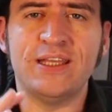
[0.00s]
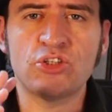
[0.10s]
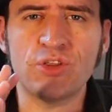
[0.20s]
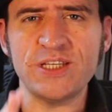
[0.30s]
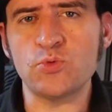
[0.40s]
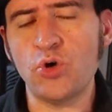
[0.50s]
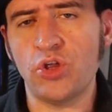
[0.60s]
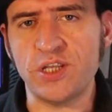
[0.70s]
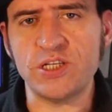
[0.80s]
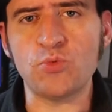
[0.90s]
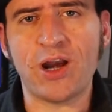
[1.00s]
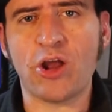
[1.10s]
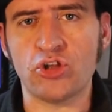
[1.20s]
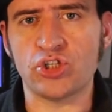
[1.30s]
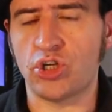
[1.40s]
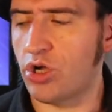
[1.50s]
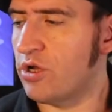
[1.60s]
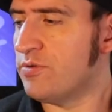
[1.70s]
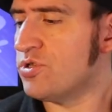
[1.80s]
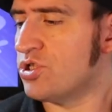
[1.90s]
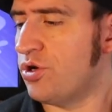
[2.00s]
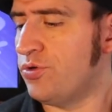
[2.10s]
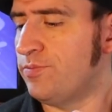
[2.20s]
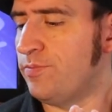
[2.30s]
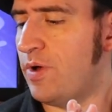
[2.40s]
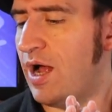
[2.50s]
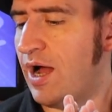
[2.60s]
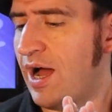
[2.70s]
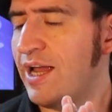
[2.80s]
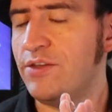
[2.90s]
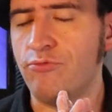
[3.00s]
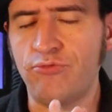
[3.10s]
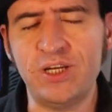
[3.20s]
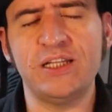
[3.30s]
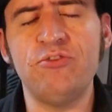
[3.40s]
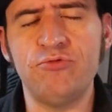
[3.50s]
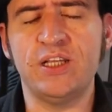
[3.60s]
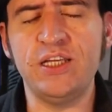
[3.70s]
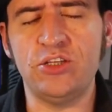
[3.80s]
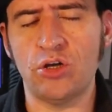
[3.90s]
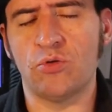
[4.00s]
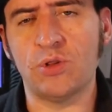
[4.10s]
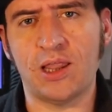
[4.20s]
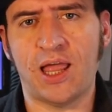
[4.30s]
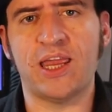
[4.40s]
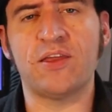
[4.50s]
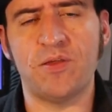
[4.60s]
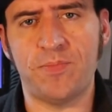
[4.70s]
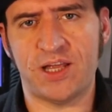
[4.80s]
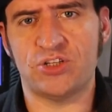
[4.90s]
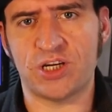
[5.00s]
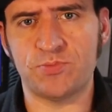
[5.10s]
so this is where I got stuck. So I really, really don't like the batch